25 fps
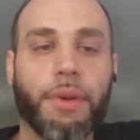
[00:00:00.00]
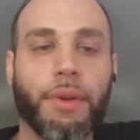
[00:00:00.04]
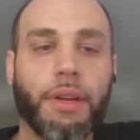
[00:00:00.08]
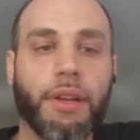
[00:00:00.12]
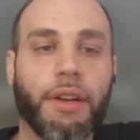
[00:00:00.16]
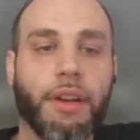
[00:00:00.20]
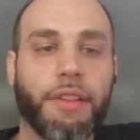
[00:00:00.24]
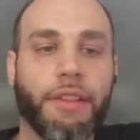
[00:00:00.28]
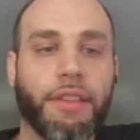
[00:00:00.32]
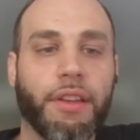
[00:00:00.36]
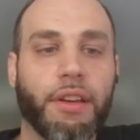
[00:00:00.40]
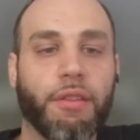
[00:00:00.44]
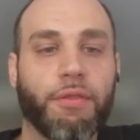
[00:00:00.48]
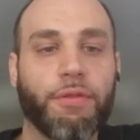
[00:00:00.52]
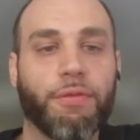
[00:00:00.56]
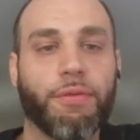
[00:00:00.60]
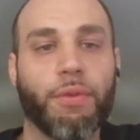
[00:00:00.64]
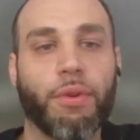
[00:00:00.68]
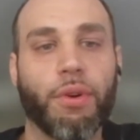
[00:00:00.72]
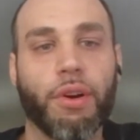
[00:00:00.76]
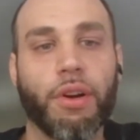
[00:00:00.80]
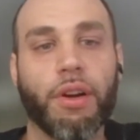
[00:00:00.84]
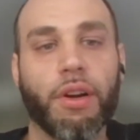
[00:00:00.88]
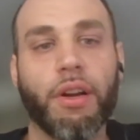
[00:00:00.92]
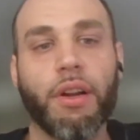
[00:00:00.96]
And I think
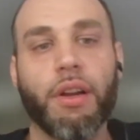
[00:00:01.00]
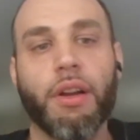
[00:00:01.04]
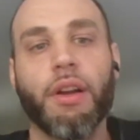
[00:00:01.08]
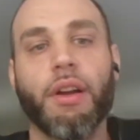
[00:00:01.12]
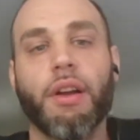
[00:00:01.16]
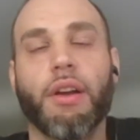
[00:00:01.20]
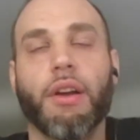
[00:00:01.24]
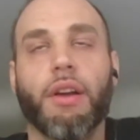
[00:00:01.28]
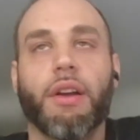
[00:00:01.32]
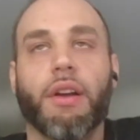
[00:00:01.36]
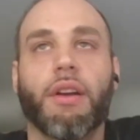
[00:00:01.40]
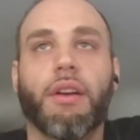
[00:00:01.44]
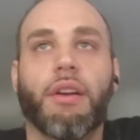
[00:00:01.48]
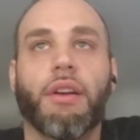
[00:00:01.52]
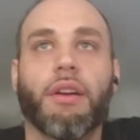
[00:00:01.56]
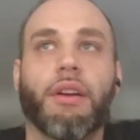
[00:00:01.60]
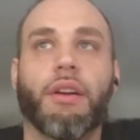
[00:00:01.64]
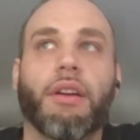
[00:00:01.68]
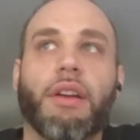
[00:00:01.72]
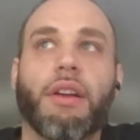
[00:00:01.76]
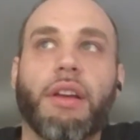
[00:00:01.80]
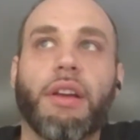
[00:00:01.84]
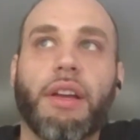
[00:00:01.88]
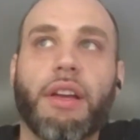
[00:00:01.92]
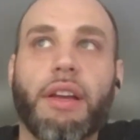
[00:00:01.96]
for
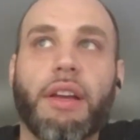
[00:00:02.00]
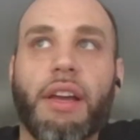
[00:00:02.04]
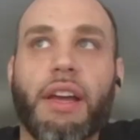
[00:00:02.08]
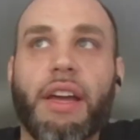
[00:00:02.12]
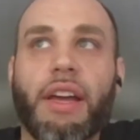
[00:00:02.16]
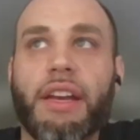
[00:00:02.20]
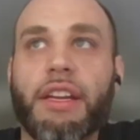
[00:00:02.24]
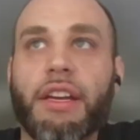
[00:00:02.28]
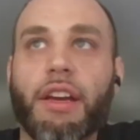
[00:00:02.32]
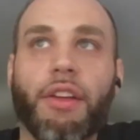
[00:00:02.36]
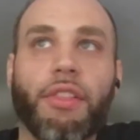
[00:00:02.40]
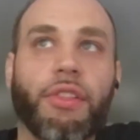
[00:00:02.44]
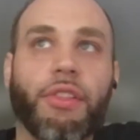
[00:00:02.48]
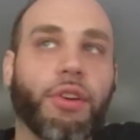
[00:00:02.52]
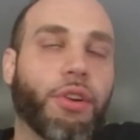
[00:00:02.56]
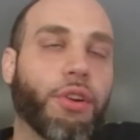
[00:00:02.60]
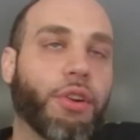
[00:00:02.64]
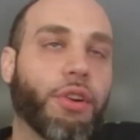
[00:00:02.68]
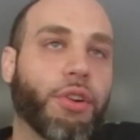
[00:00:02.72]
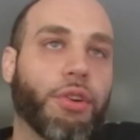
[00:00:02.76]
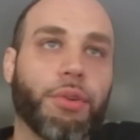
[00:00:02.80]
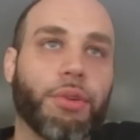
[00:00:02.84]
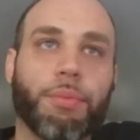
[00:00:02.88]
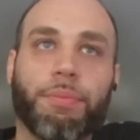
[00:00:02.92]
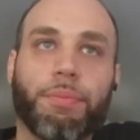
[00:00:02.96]
any
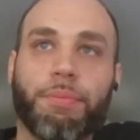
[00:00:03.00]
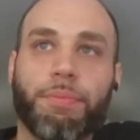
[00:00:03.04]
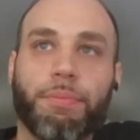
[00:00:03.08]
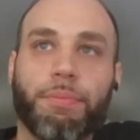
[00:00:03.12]
other,